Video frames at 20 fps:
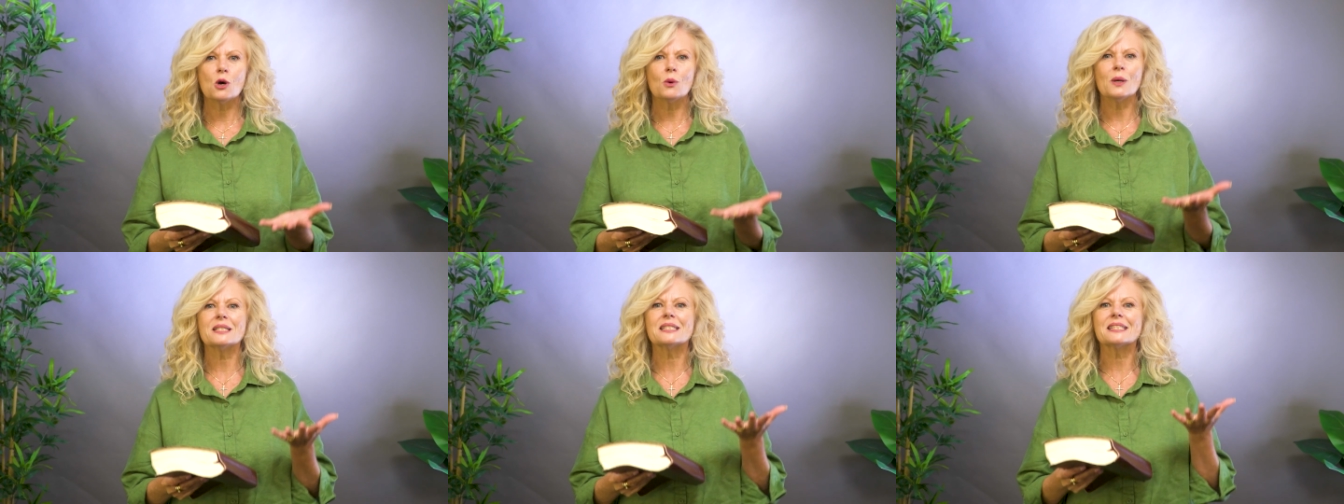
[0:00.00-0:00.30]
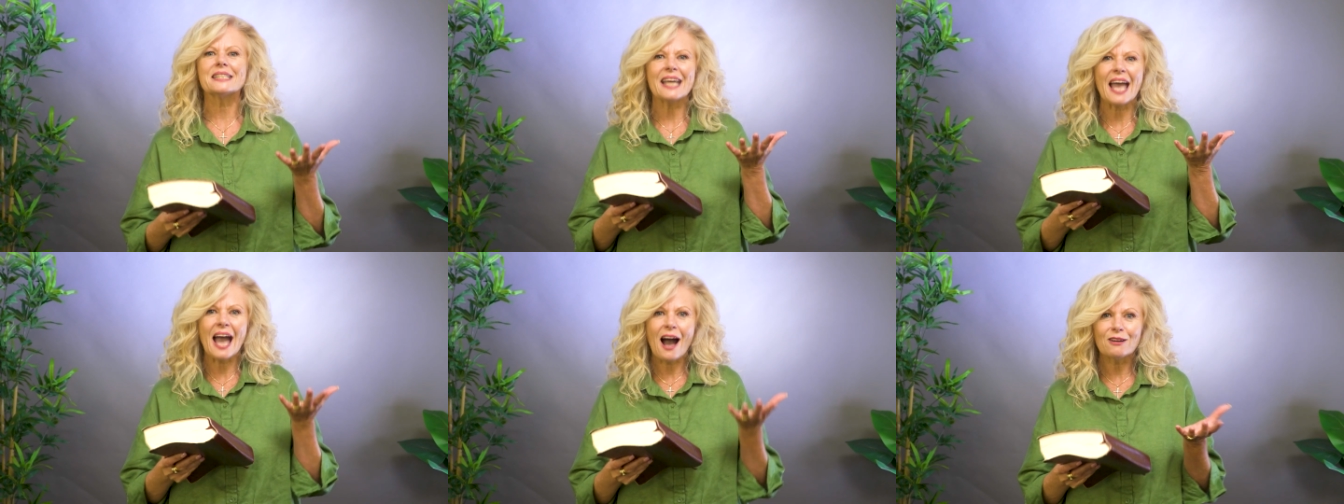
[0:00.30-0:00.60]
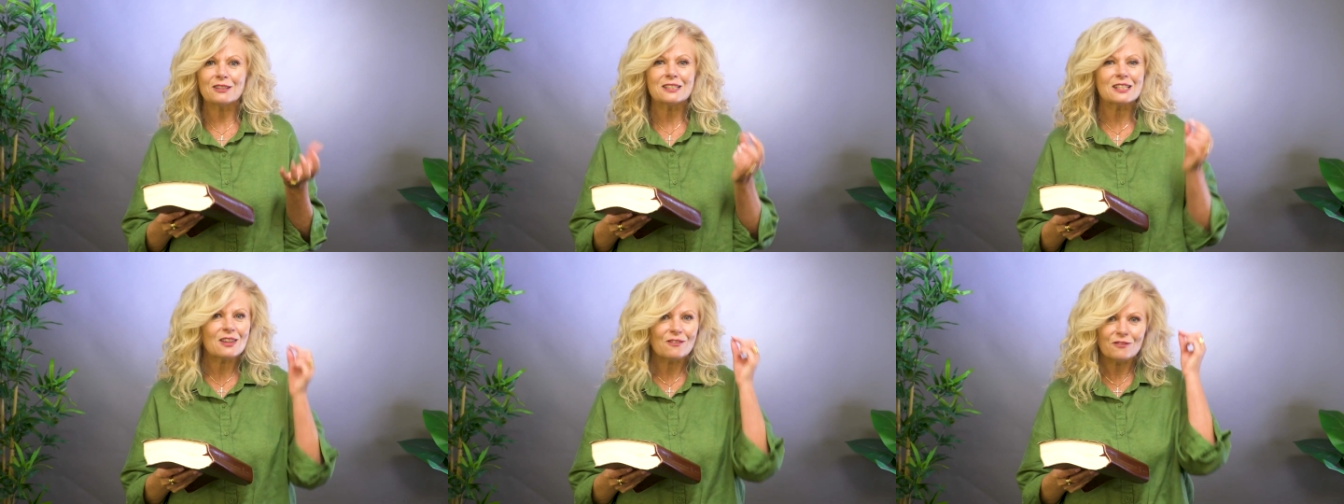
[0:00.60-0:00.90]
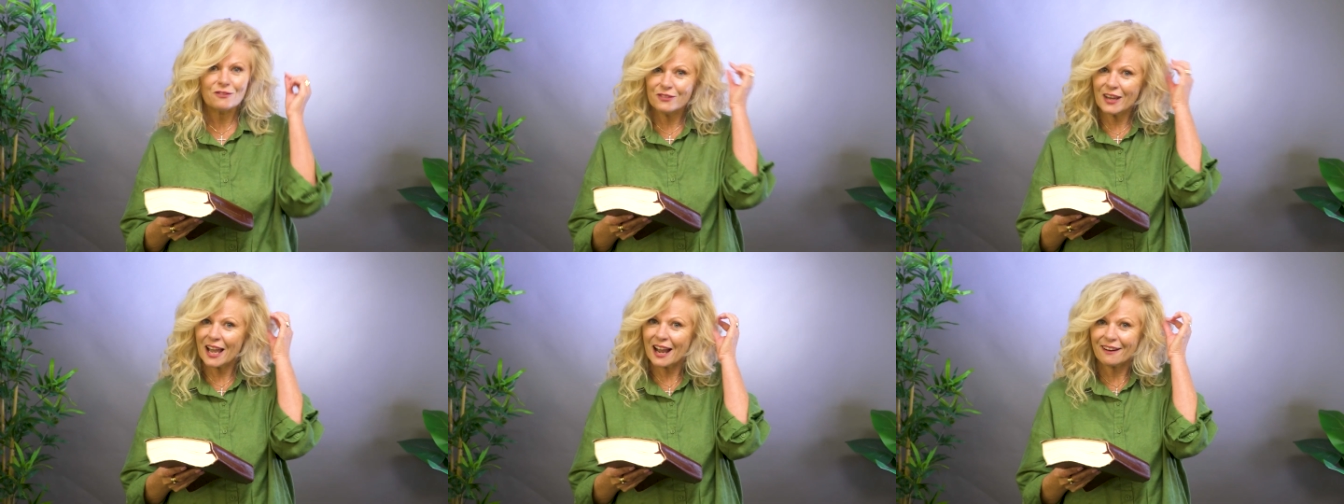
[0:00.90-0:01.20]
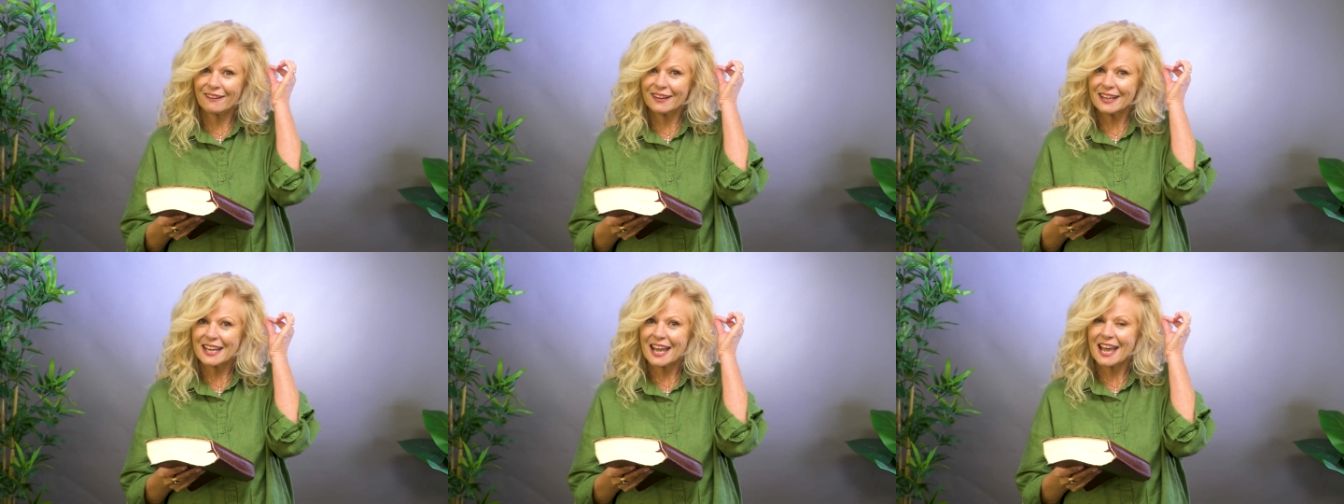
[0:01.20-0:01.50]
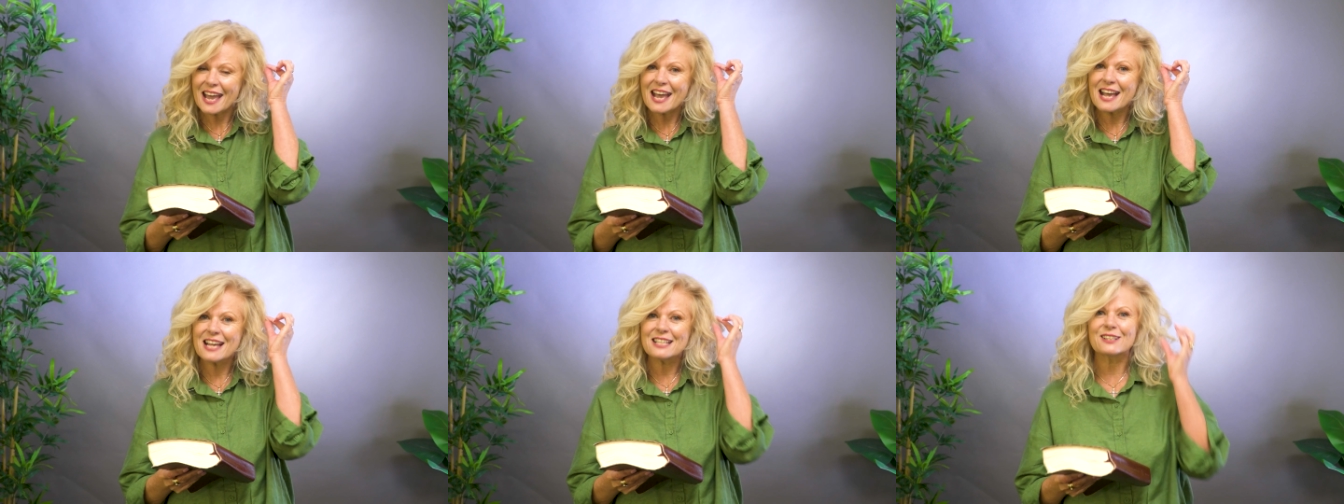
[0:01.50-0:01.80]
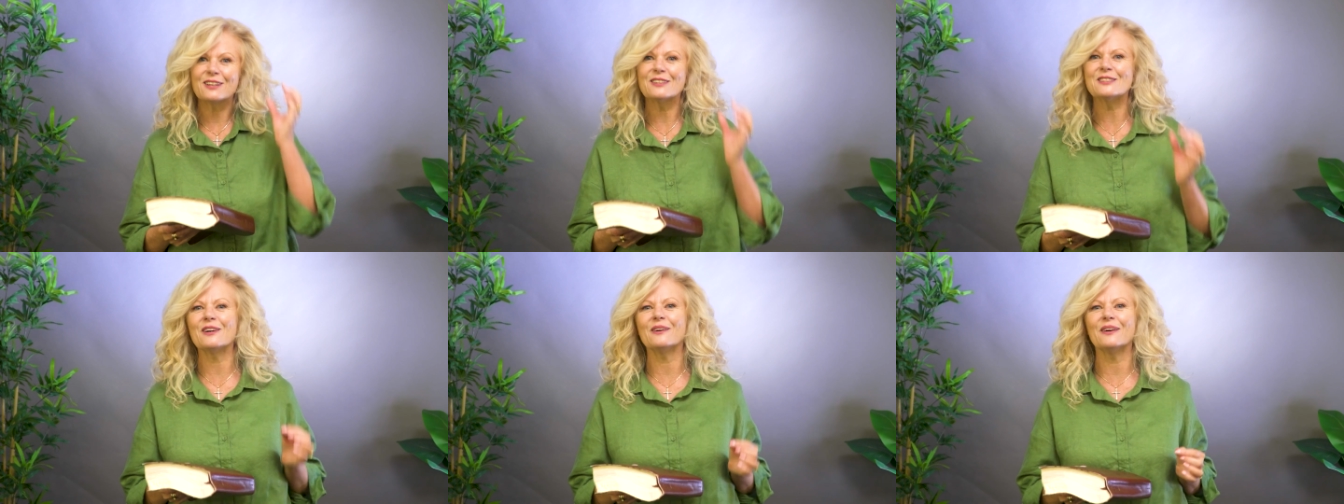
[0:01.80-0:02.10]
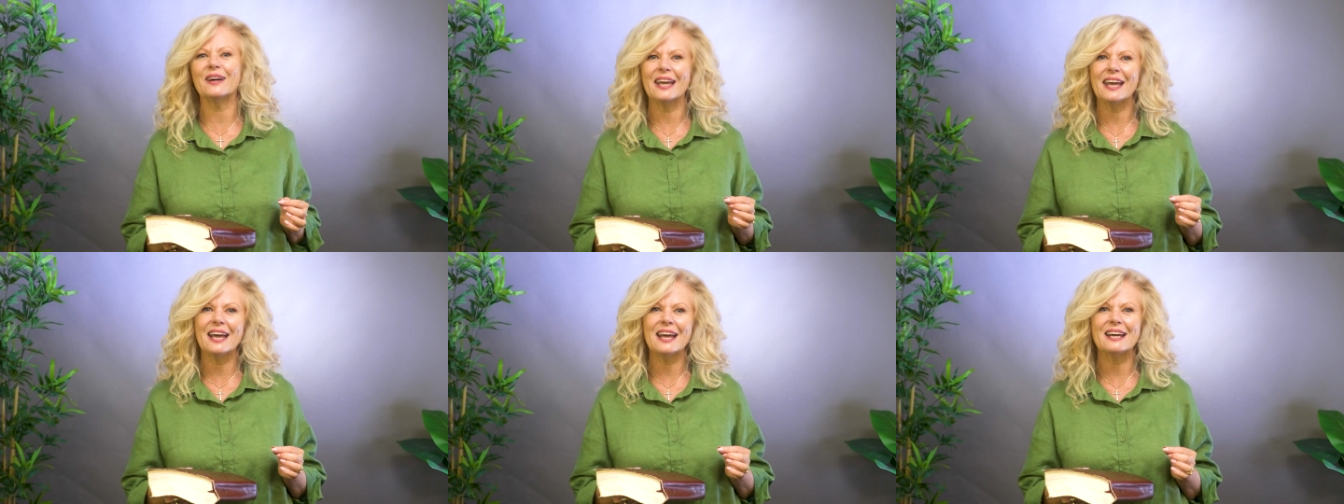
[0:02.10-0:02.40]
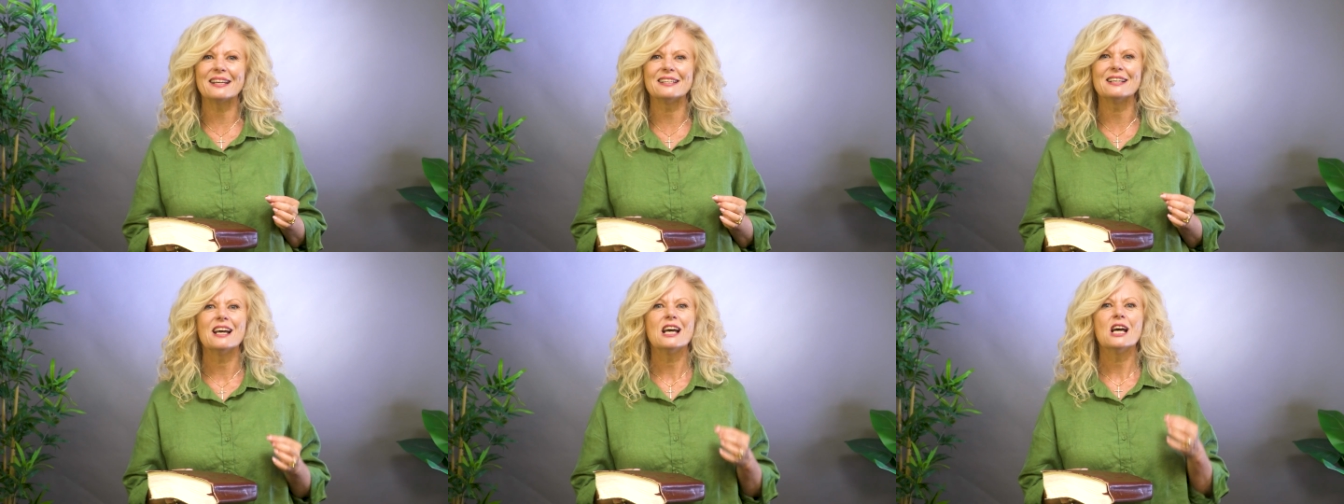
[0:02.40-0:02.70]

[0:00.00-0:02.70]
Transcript: who has counted the very hairs on your head,